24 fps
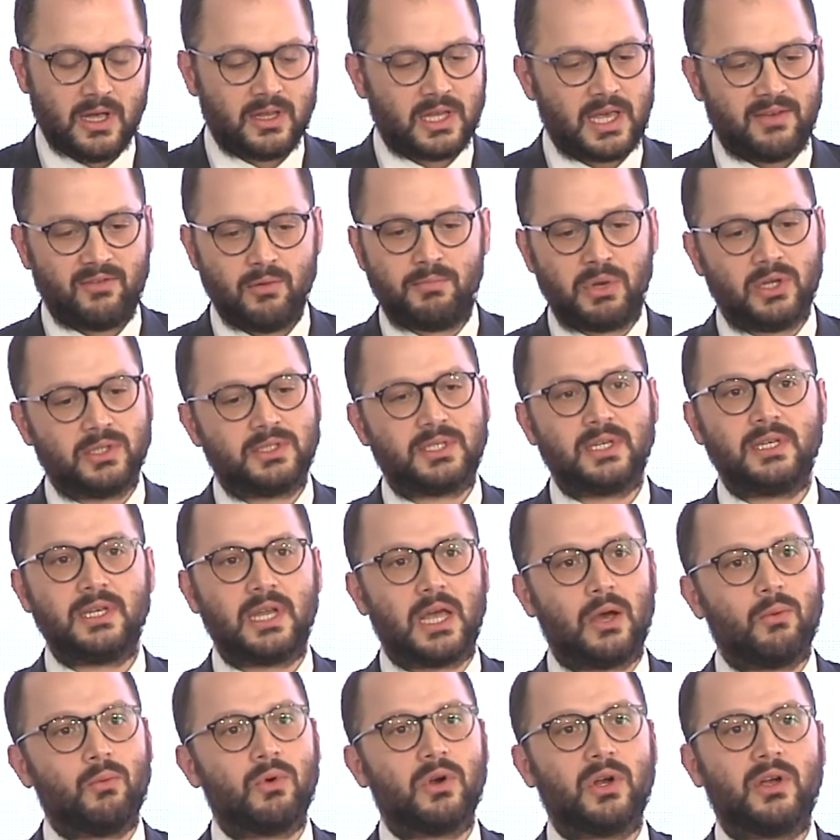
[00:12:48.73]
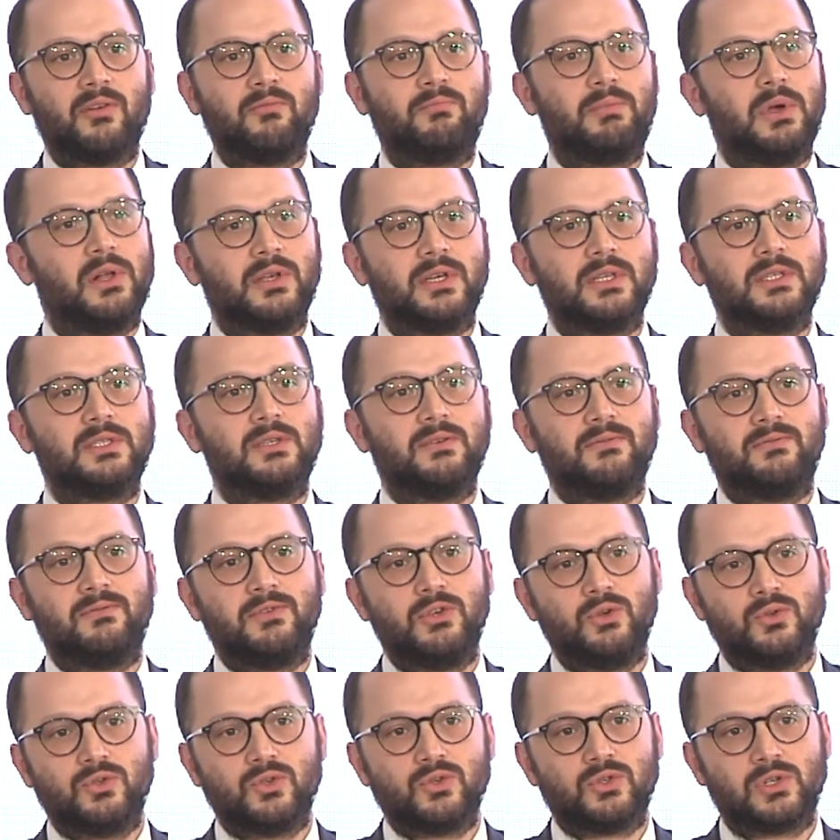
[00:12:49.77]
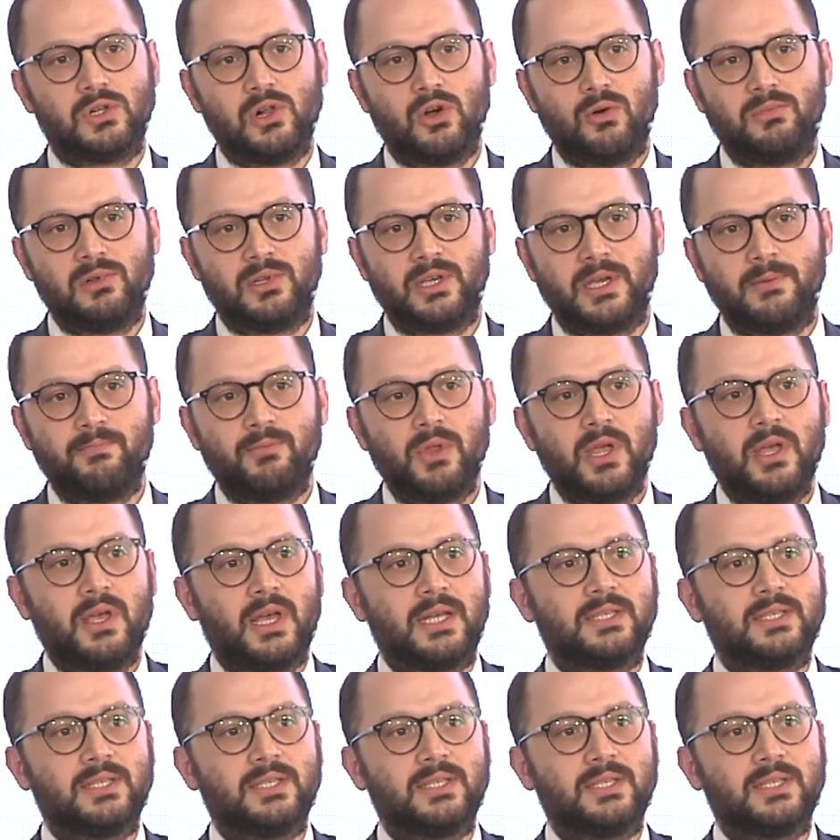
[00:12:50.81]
they have a built-in network of billions of users globally,